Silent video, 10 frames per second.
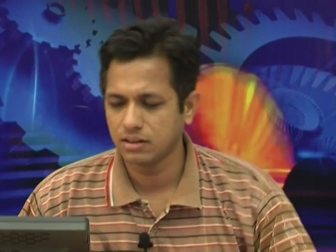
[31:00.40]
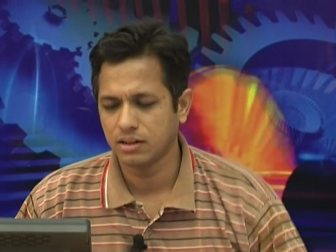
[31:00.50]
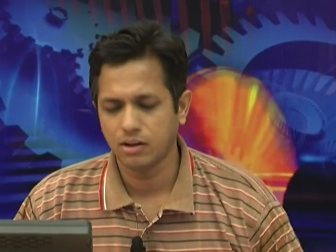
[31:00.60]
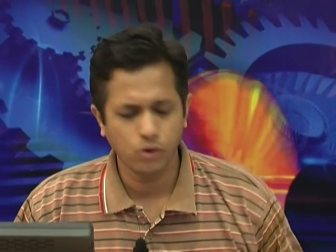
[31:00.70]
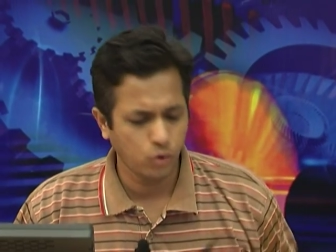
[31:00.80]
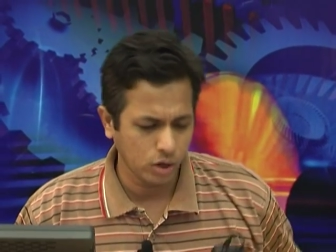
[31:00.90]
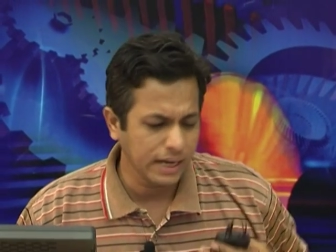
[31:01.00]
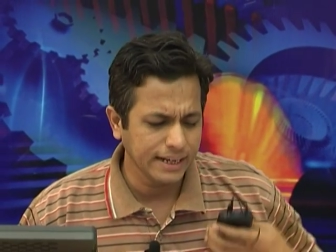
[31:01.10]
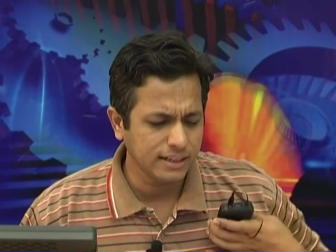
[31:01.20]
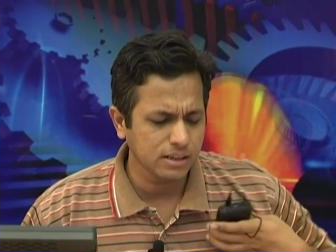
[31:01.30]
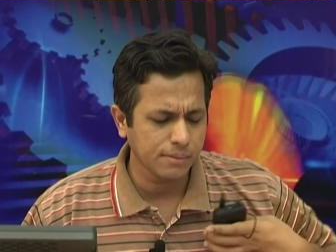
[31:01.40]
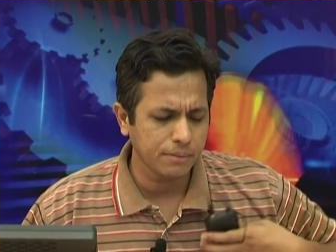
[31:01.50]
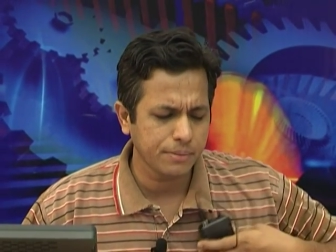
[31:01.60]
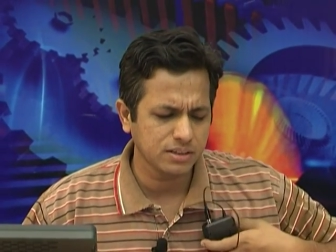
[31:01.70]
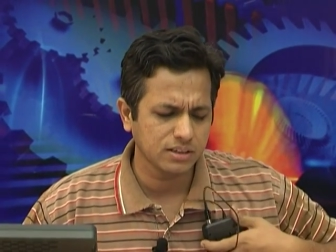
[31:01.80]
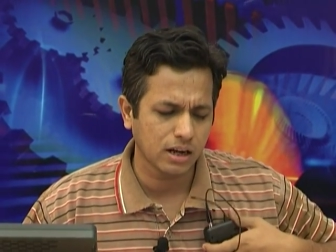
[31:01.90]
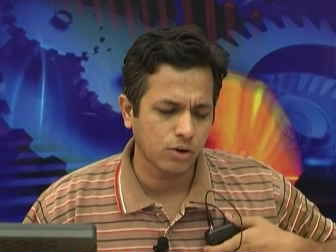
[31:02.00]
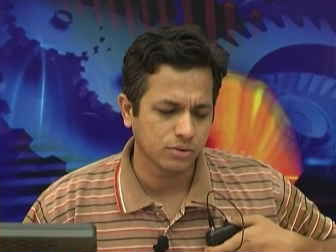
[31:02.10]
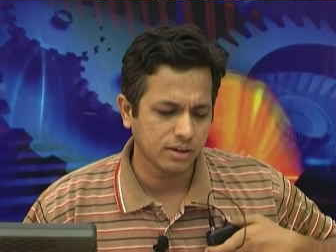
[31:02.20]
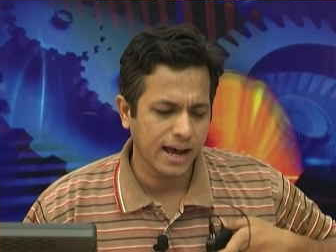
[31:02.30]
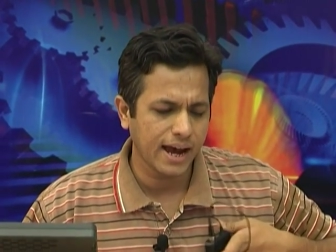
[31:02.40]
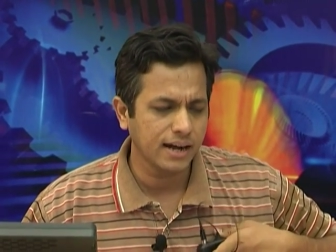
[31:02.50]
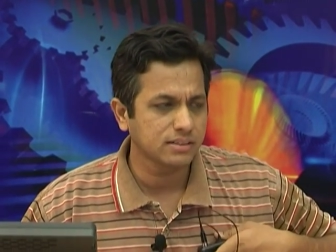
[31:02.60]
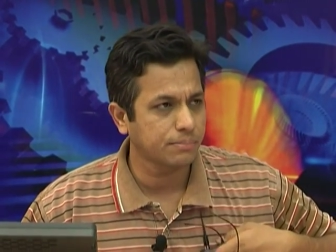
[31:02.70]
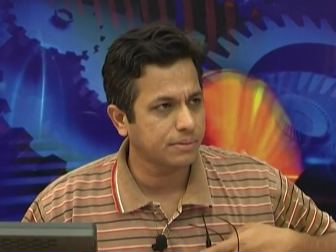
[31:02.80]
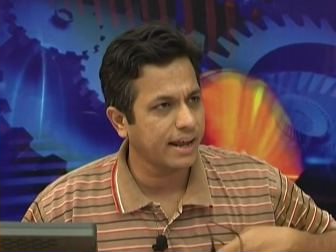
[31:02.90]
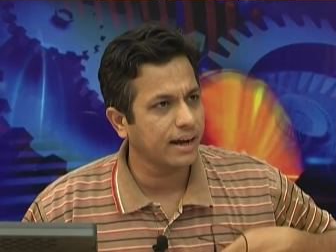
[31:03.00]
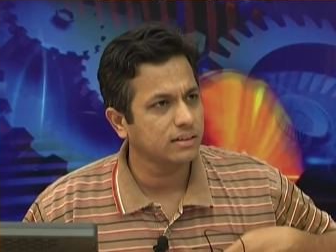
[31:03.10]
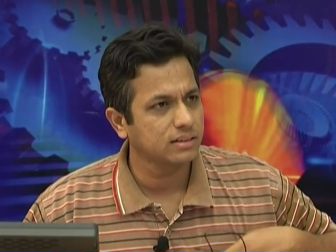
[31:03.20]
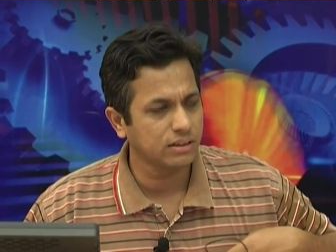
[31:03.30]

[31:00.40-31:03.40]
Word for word: uh, only integer manipulations allowed add, subtract,